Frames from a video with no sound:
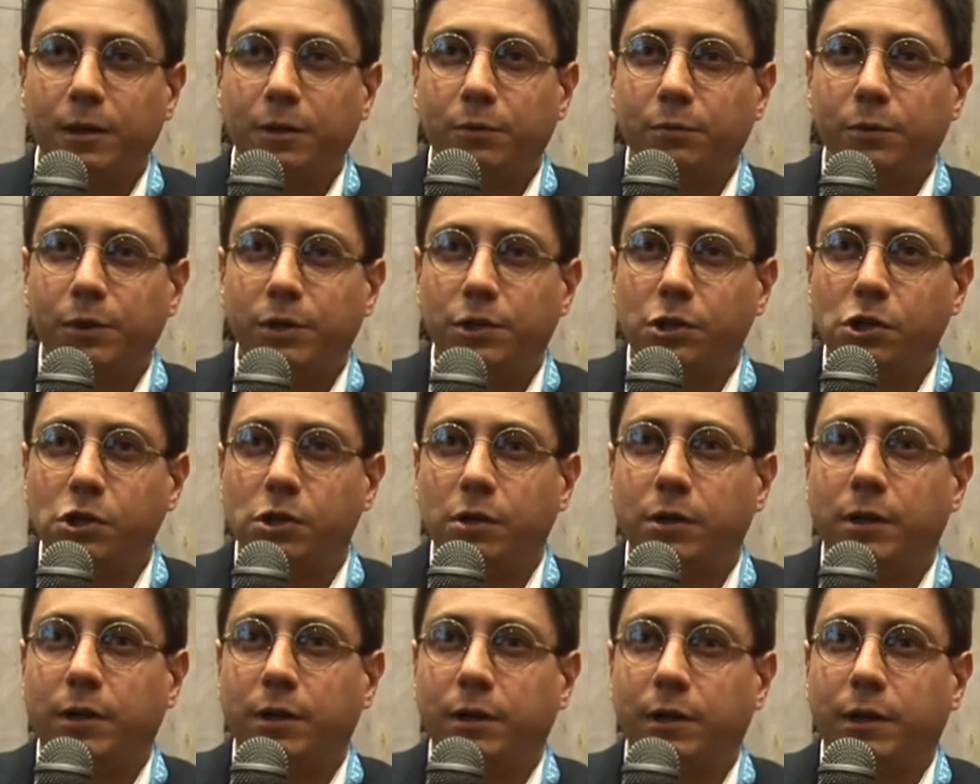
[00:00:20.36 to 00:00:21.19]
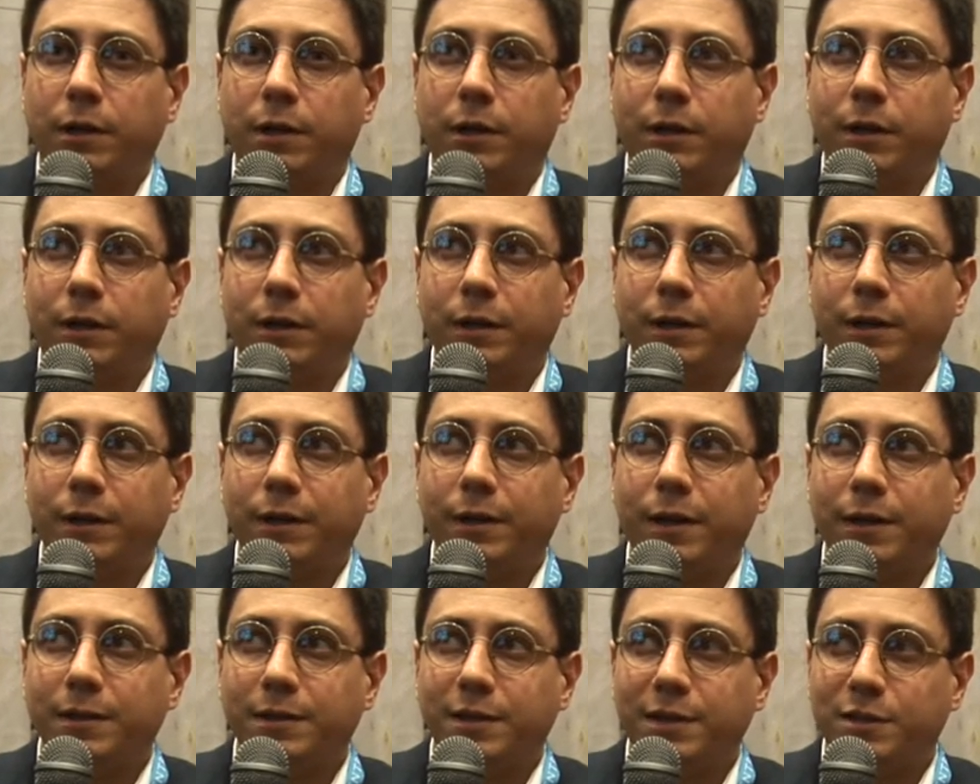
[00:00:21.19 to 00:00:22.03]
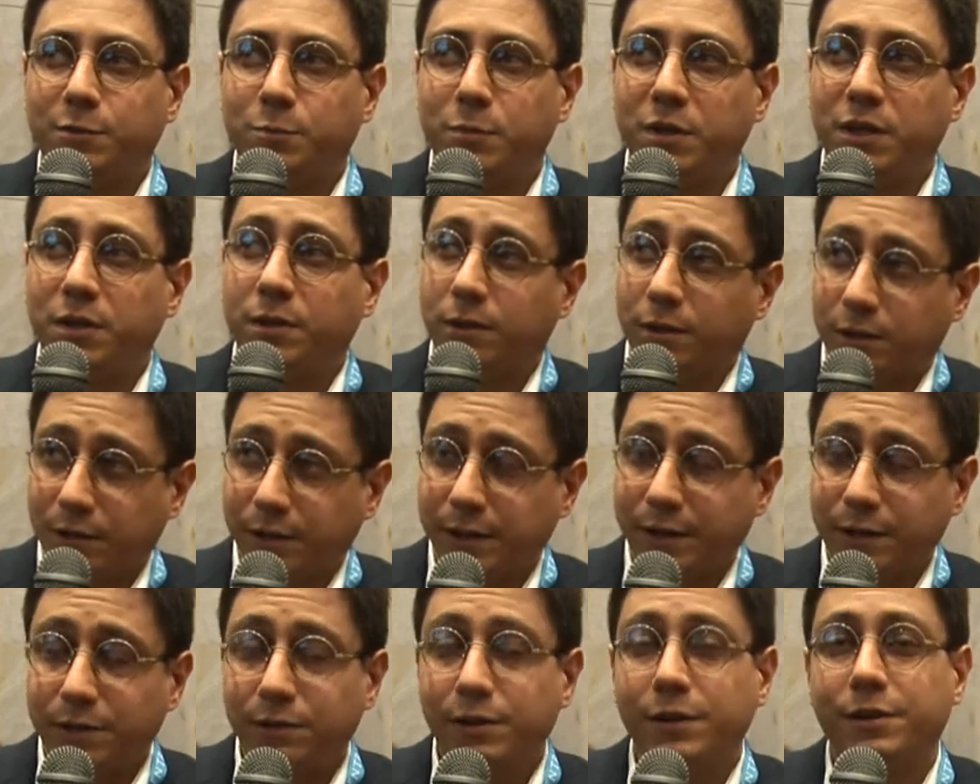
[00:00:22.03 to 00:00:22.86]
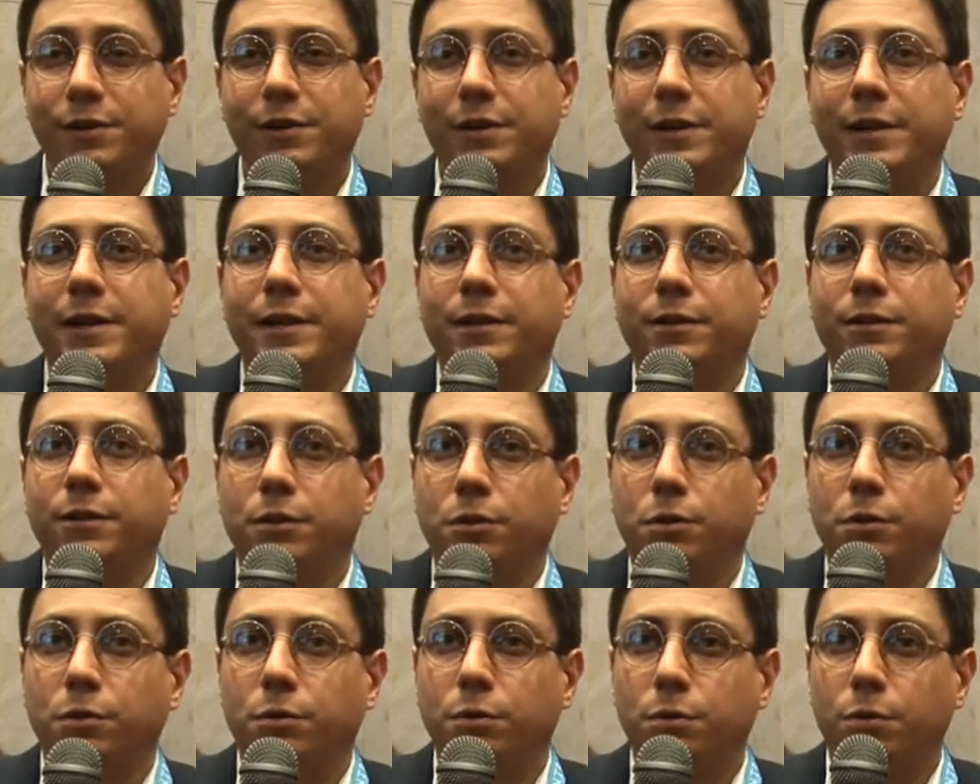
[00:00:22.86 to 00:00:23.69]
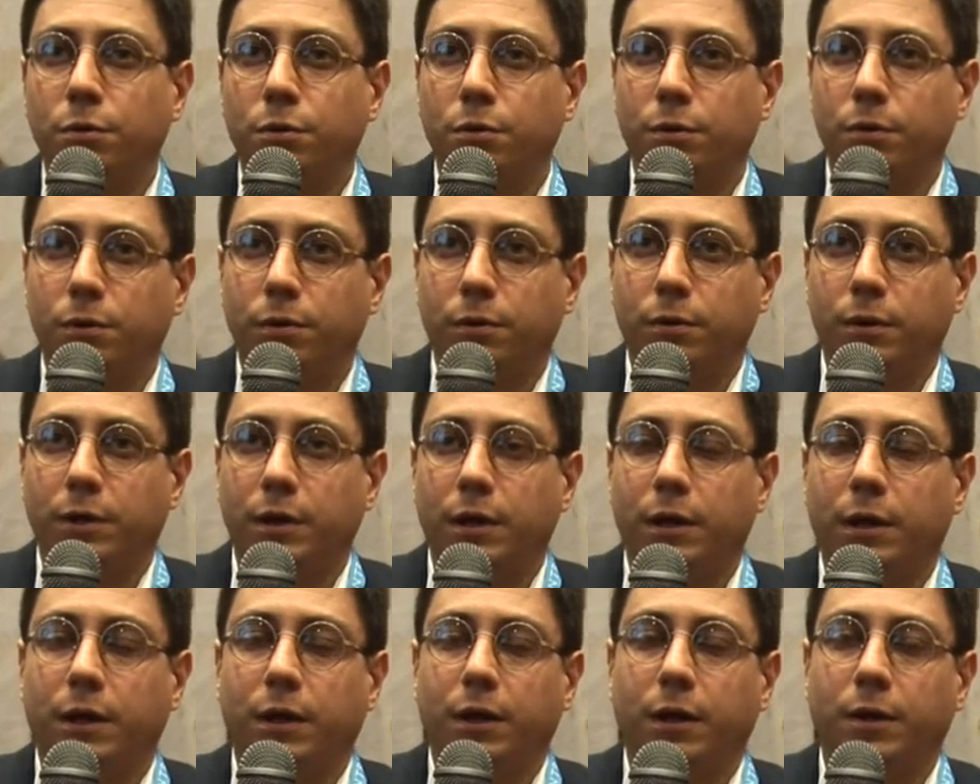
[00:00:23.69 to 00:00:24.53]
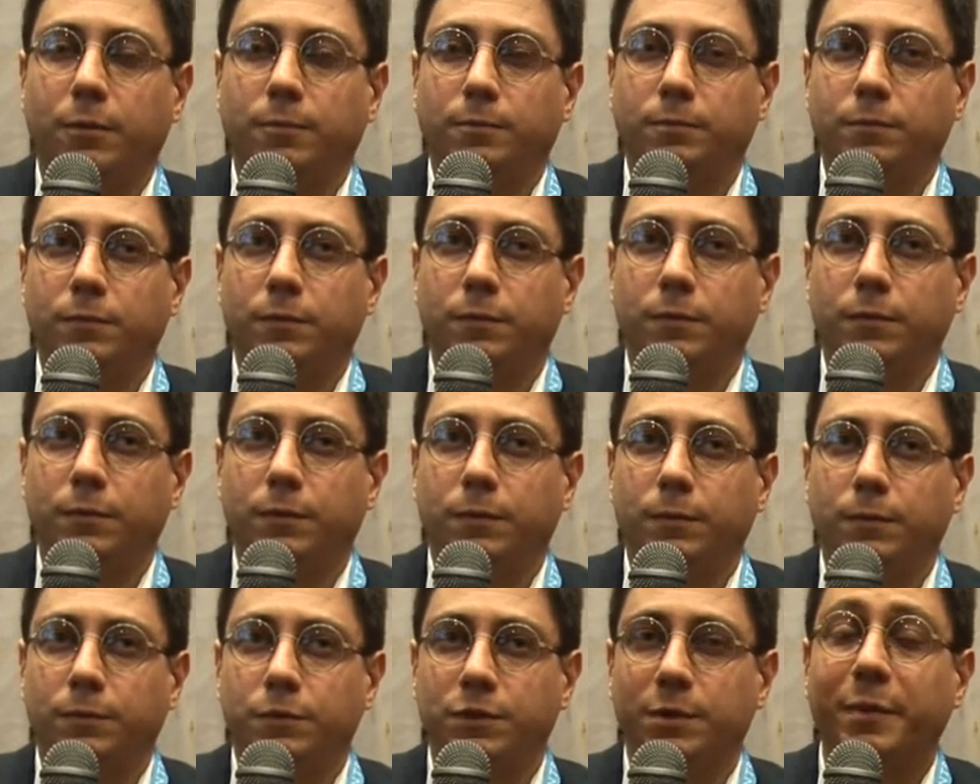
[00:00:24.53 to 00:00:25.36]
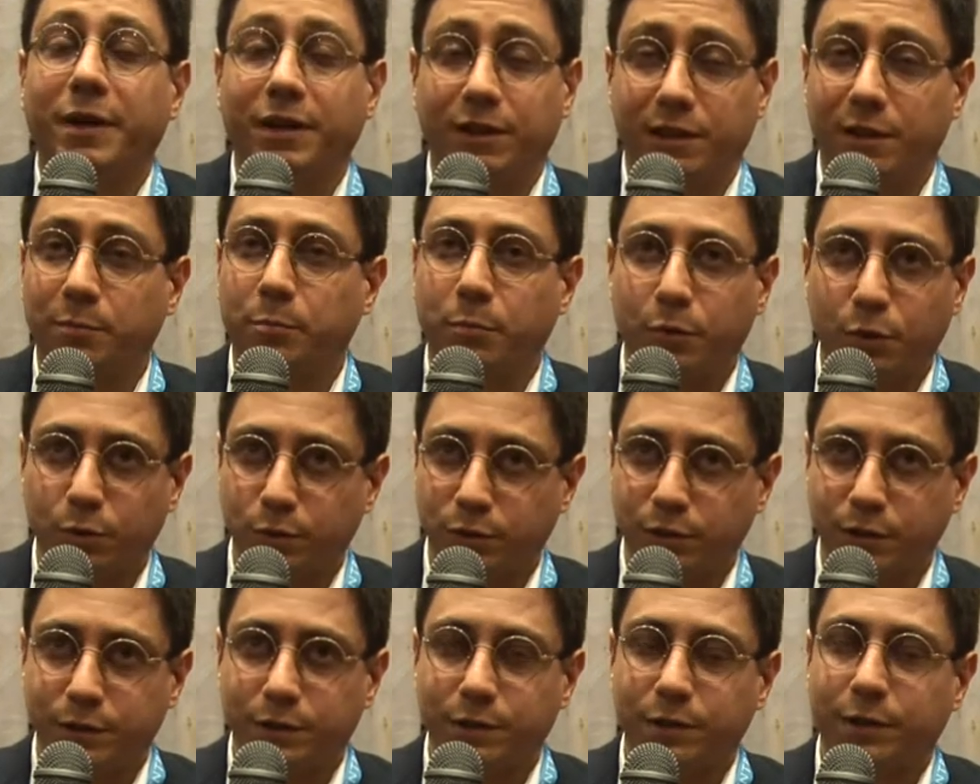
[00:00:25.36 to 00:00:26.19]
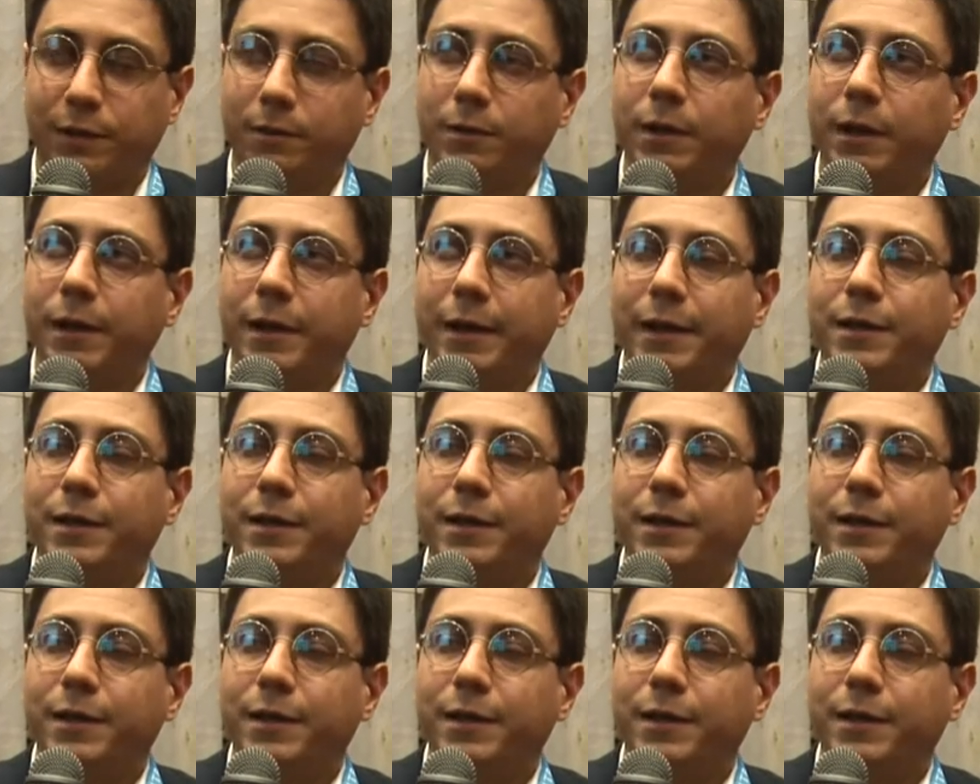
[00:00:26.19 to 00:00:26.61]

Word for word: which uh, uh, in adult has been clearly related to um, semantic processing.